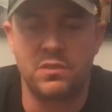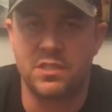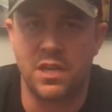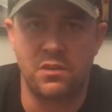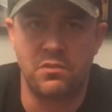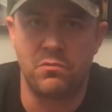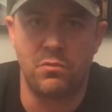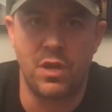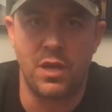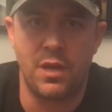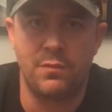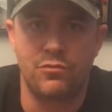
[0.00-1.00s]
We started
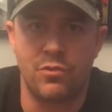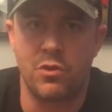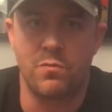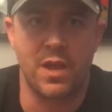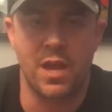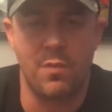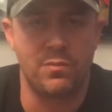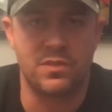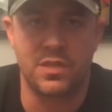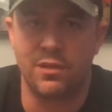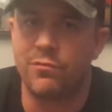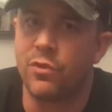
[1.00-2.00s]
the drone back up and
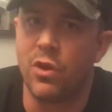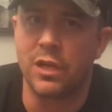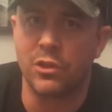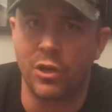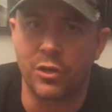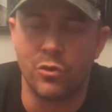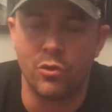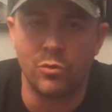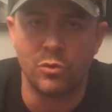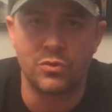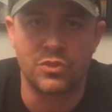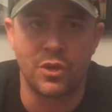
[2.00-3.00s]
started flying like
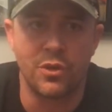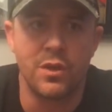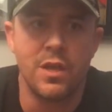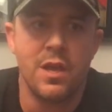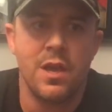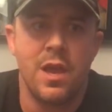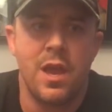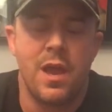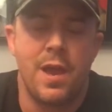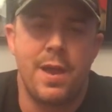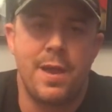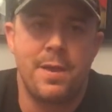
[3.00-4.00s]
normal. So
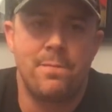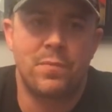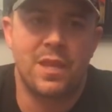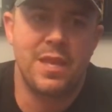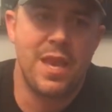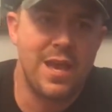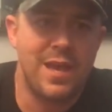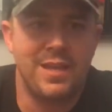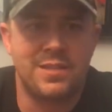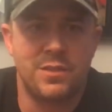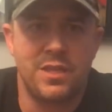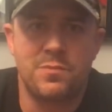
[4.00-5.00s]
yeah,
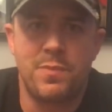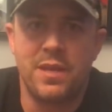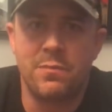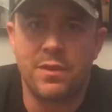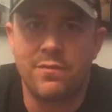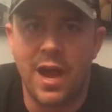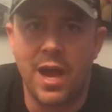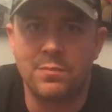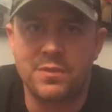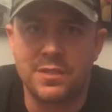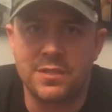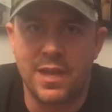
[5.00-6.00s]
it's been a bit of
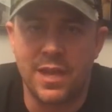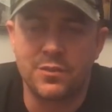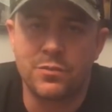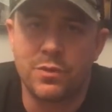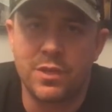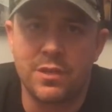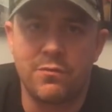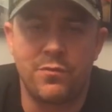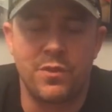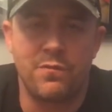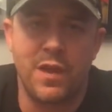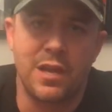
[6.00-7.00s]
ups and downs with it. For
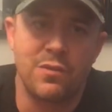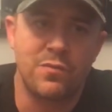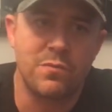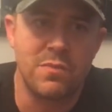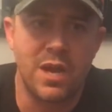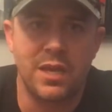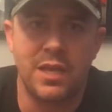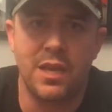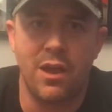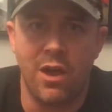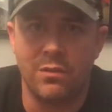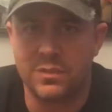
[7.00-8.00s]
the value for
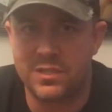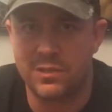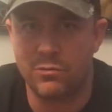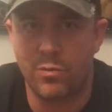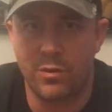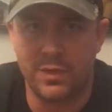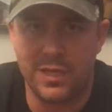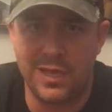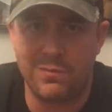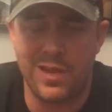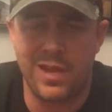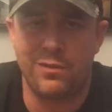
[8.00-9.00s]
money, I would still probably
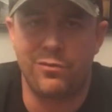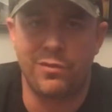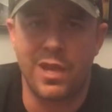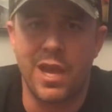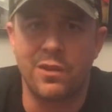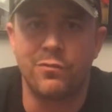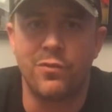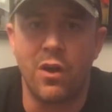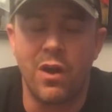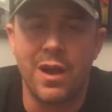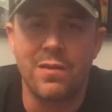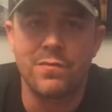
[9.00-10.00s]
keep it at a 3 out of
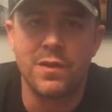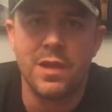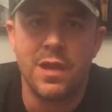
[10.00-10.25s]
5.